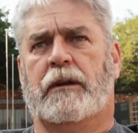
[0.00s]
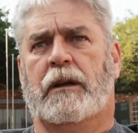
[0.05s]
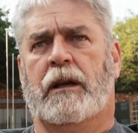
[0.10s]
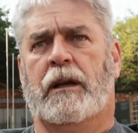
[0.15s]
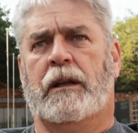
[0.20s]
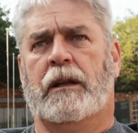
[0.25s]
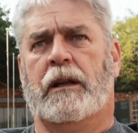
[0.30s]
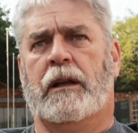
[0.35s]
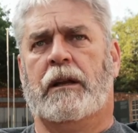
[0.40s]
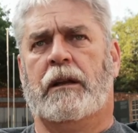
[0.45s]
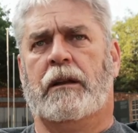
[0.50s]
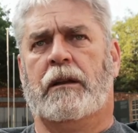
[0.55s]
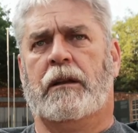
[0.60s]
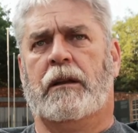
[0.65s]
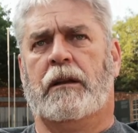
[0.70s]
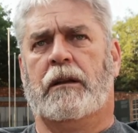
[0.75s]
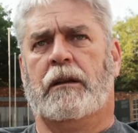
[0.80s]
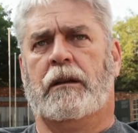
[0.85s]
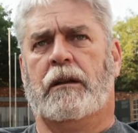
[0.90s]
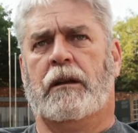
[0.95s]
And
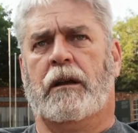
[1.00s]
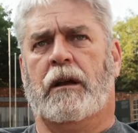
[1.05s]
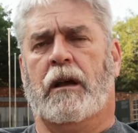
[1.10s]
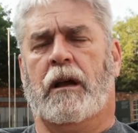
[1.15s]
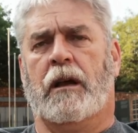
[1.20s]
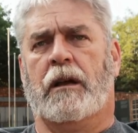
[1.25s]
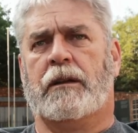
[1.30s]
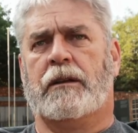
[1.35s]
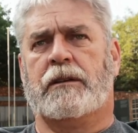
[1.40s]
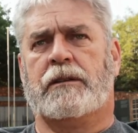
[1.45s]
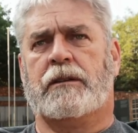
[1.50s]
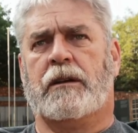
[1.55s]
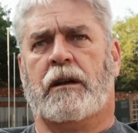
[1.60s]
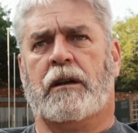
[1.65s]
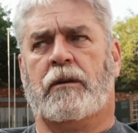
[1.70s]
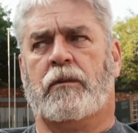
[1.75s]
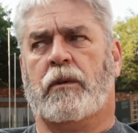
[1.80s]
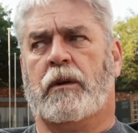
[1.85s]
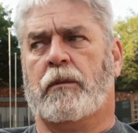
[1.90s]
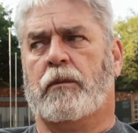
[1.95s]
then I
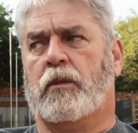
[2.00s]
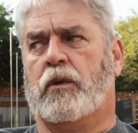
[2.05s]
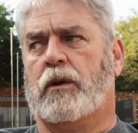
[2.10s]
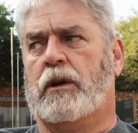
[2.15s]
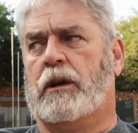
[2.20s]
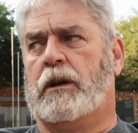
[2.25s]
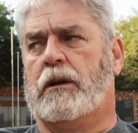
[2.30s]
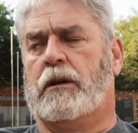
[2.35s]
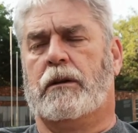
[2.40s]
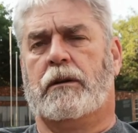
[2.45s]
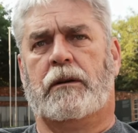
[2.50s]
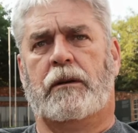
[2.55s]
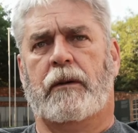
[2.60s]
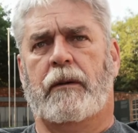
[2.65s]
decided one morning,